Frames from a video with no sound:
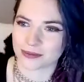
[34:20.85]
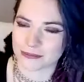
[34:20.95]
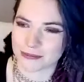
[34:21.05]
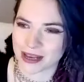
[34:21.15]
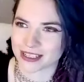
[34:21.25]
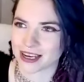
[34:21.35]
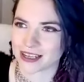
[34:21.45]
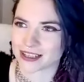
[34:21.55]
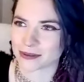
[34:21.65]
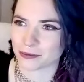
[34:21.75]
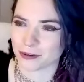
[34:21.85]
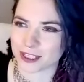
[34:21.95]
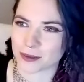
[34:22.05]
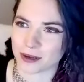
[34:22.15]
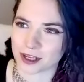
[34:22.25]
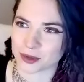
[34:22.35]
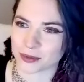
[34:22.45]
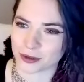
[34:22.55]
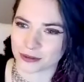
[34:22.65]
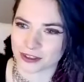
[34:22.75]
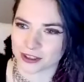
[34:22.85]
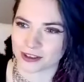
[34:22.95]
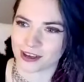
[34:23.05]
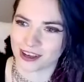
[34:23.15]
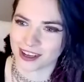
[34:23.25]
maintain some free speech, but also